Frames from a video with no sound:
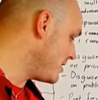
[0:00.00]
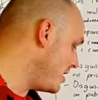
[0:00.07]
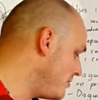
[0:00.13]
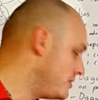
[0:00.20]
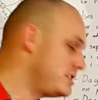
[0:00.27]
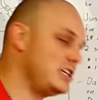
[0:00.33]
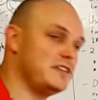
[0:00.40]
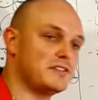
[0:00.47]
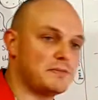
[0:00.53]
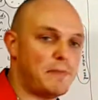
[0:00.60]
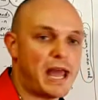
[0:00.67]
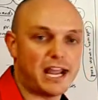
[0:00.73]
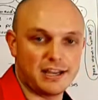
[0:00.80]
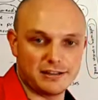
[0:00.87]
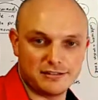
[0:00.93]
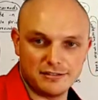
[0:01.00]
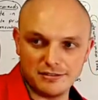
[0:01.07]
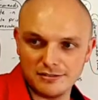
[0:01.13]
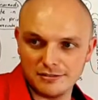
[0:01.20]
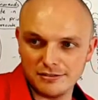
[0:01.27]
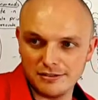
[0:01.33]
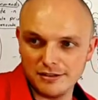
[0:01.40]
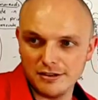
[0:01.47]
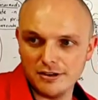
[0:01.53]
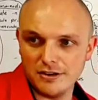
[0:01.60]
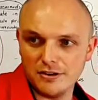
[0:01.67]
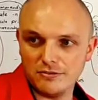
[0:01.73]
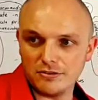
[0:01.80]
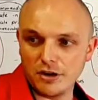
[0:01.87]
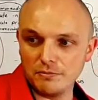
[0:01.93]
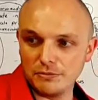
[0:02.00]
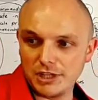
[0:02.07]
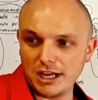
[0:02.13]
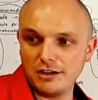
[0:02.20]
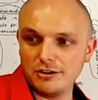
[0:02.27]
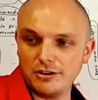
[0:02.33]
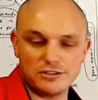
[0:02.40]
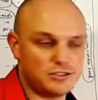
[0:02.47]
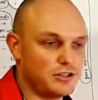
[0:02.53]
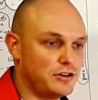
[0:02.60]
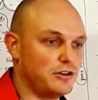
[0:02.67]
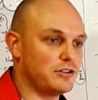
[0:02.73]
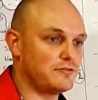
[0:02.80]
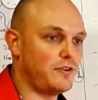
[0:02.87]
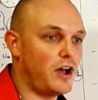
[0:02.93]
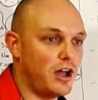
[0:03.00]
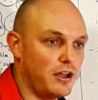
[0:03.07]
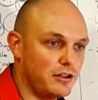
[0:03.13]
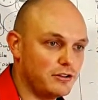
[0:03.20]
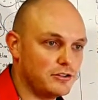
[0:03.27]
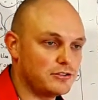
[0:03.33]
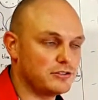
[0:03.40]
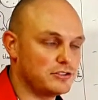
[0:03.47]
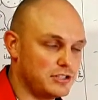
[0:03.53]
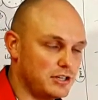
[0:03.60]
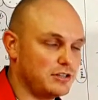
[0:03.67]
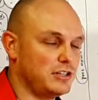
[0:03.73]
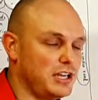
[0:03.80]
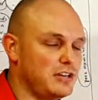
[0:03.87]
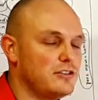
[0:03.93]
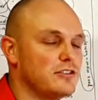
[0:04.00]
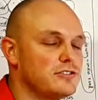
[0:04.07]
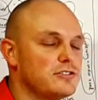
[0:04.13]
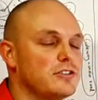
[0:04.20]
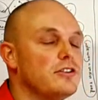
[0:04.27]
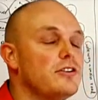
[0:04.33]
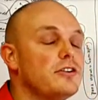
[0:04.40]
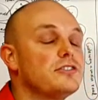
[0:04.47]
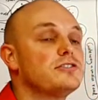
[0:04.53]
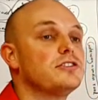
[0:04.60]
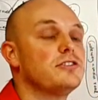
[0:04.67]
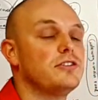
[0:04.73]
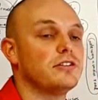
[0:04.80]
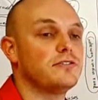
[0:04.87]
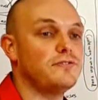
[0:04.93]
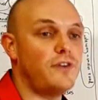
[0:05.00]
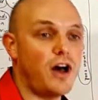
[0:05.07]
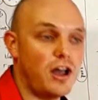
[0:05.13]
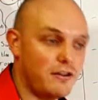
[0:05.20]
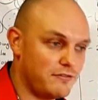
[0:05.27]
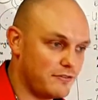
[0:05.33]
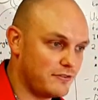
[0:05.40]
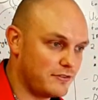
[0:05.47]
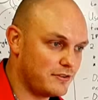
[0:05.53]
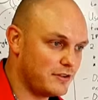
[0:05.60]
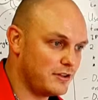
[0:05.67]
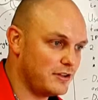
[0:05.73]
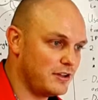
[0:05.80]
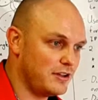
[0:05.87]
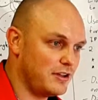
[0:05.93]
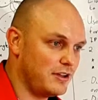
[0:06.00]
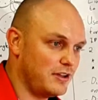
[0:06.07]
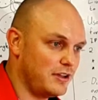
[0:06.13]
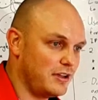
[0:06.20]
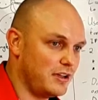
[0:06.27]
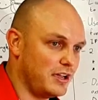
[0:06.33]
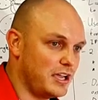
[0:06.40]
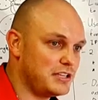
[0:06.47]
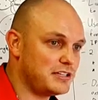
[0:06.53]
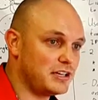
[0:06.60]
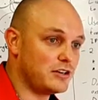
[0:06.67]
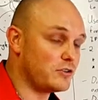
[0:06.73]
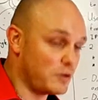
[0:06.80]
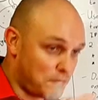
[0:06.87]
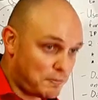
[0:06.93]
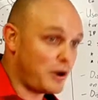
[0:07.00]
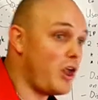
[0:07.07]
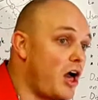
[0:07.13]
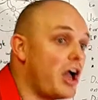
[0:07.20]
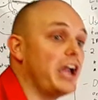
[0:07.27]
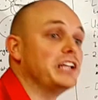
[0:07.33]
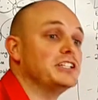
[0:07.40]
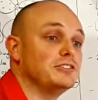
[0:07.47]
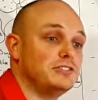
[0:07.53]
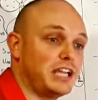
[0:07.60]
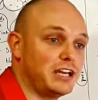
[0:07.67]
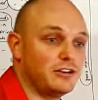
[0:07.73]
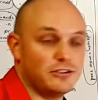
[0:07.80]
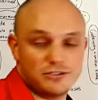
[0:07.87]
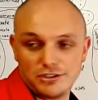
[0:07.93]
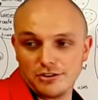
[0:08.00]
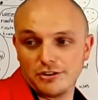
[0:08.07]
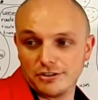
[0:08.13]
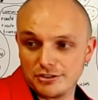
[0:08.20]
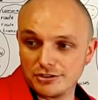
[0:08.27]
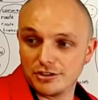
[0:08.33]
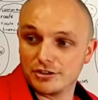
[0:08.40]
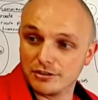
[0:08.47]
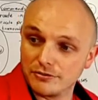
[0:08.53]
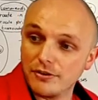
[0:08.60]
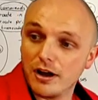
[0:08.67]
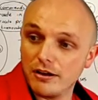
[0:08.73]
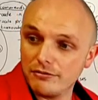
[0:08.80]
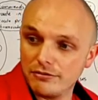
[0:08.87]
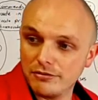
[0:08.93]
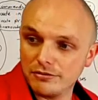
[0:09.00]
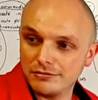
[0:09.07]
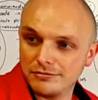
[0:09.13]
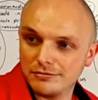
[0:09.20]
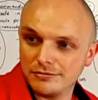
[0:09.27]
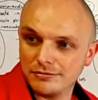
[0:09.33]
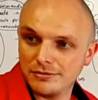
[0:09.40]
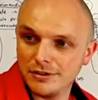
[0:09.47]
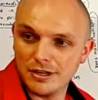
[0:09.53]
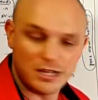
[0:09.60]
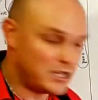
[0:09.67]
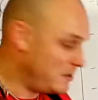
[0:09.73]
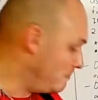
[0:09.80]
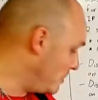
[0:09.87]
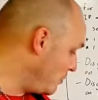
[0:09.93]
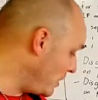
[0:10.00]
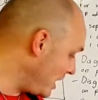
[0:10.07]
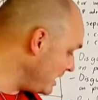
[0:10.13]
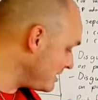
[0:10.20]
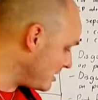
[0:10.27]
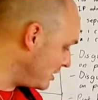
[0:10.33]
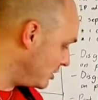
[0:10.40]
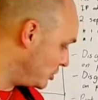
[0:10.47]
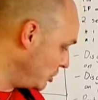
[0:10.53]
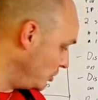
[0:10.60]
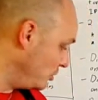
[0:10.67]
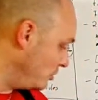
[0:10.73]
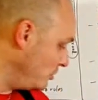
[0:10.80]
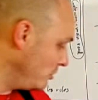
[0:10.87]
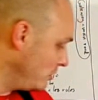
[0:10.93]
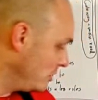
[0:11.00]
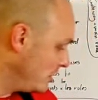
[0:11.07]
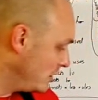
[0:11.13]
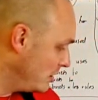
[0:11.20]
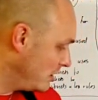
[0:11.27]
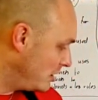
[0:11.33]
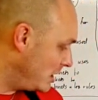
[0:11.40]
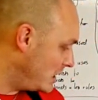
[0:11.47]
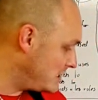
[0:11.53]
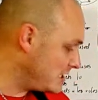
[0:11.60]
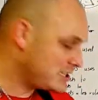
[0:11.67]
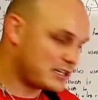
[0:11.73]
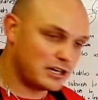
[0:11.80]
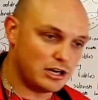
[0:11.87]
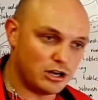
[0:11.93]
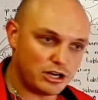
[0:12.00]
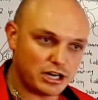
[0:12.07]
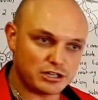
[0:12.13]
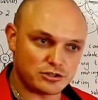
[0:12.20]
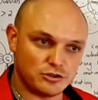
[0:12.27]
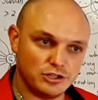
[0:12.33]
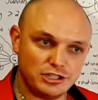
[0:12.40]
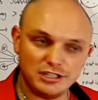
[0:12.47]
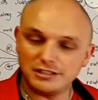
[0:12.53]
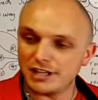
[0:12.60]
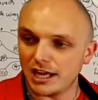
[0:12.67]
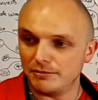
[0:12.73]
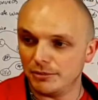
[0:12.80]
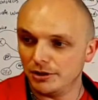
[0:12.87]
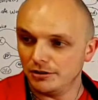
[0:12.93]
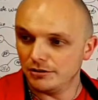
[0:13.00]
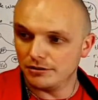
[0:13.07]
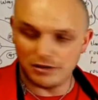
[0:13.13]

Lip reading: guy receives the packet from 10.0.5, the 10.0.0.5, it's going to reply to 10.0.0.5. But what it's going to do is it's going to look at its routing table